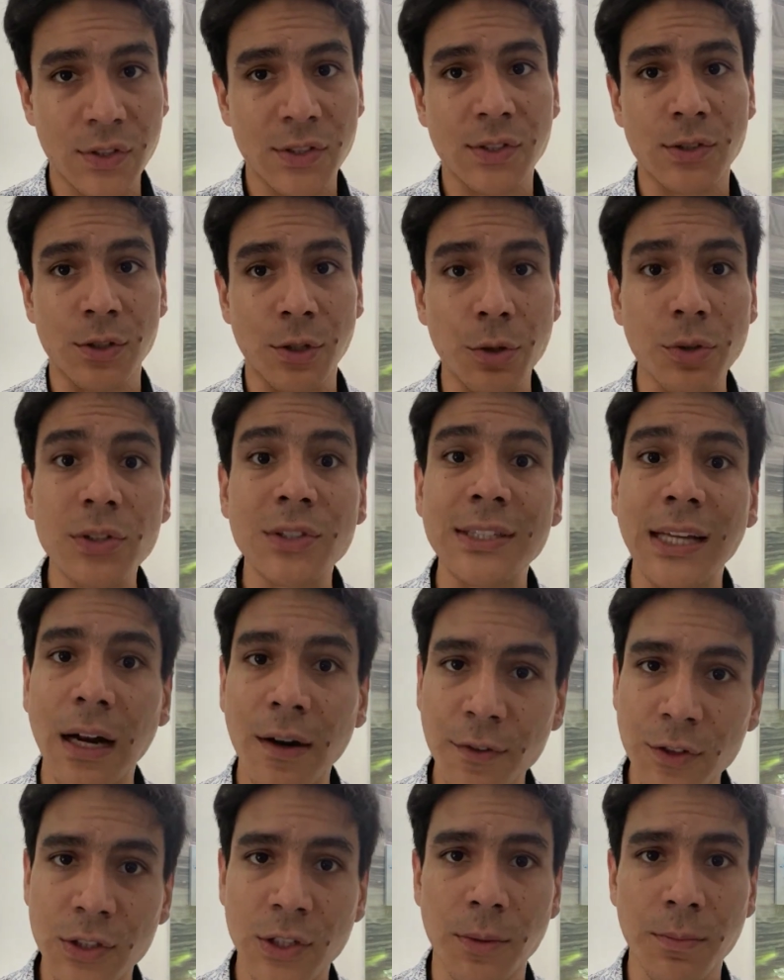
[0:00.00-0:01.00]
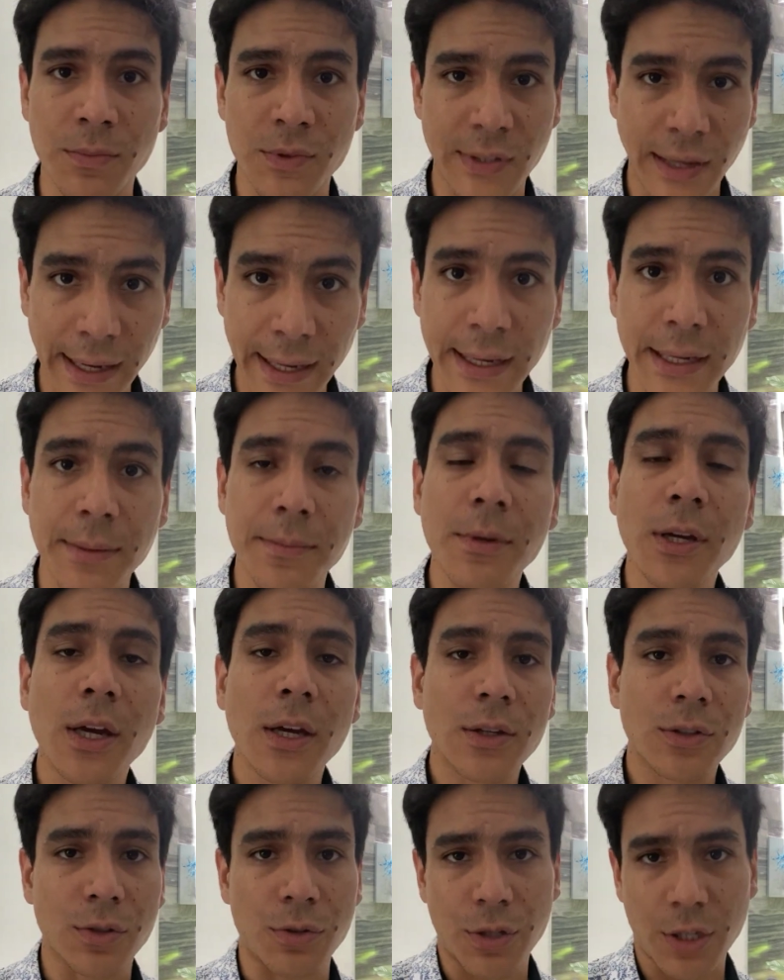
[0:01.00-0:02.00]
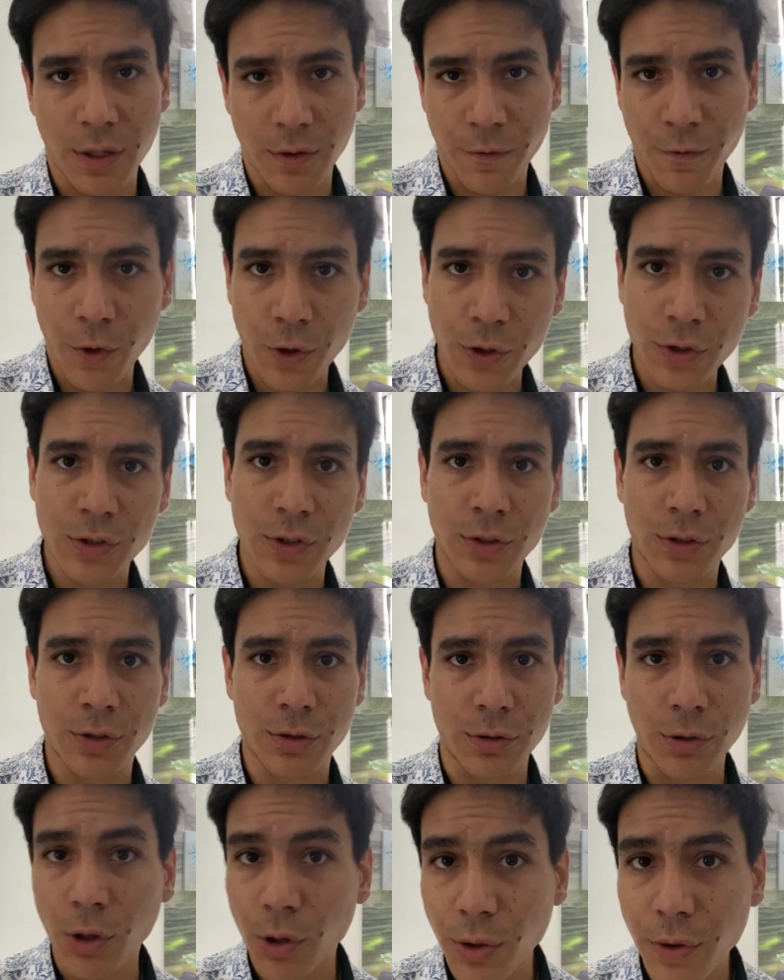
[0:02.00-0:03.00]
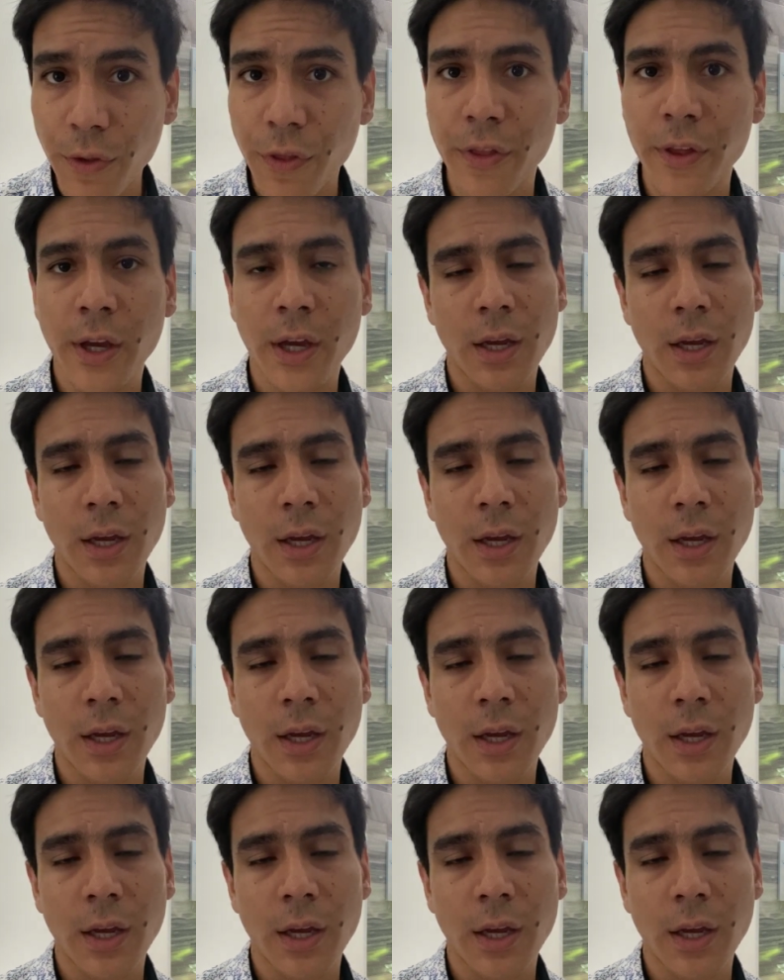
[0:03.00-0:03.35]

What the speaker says: yourself some time so you can focus on growth